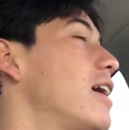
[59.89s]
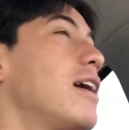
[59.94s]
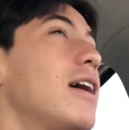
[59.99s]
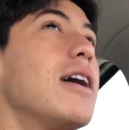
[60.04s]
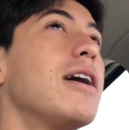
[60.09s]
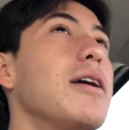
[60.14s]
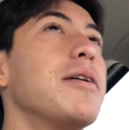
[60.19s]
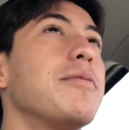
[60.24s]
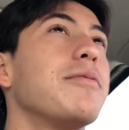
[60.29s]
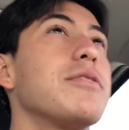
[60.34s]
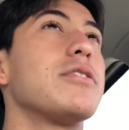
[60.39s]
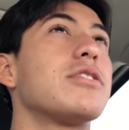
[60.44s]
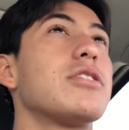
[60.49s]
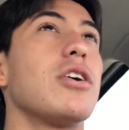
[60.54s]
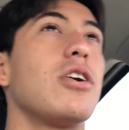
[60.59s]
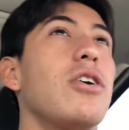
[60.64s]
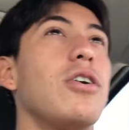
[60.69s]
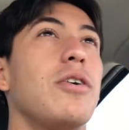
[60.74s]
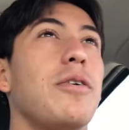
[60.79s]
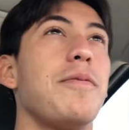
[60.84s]
uh,
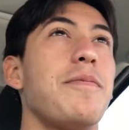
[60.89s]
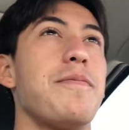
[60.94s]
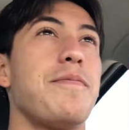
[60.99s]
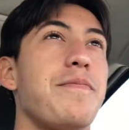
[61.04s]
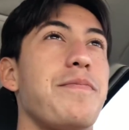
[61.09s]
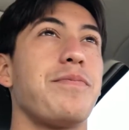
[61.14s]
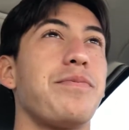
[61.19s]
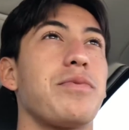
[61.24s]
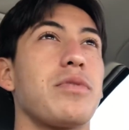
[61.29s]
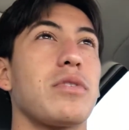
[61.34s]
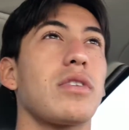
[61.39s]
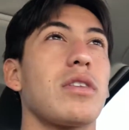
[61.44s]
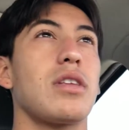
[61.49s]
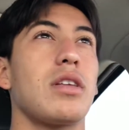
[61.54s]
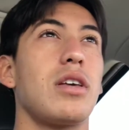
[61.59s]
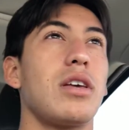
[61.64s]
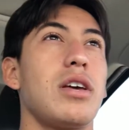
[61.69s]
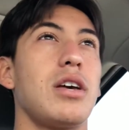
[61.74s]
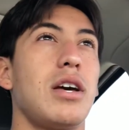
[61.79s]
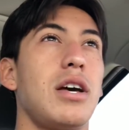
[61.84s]
so
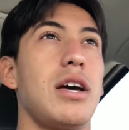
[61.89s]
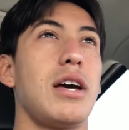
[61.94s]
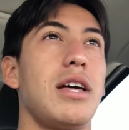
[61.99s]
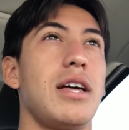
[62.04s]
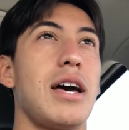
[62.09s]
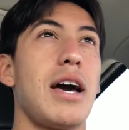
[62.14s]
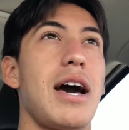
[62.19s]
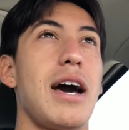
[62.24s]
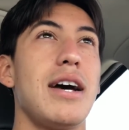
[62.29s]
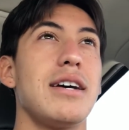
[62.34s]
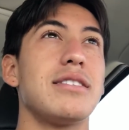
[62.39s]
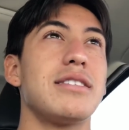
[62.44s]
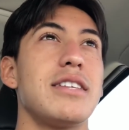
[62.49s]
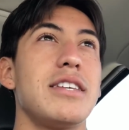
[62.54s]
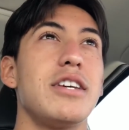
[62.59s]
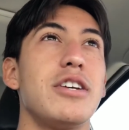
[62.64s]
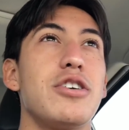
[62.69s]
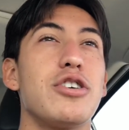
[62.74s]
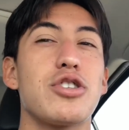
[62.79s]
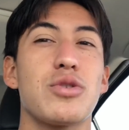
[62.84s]
as the
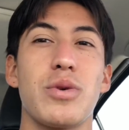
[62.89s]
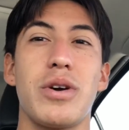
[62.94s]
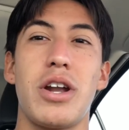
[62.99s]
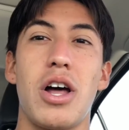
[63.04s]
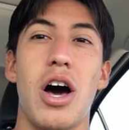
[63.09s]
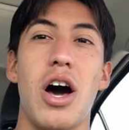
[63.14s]
years went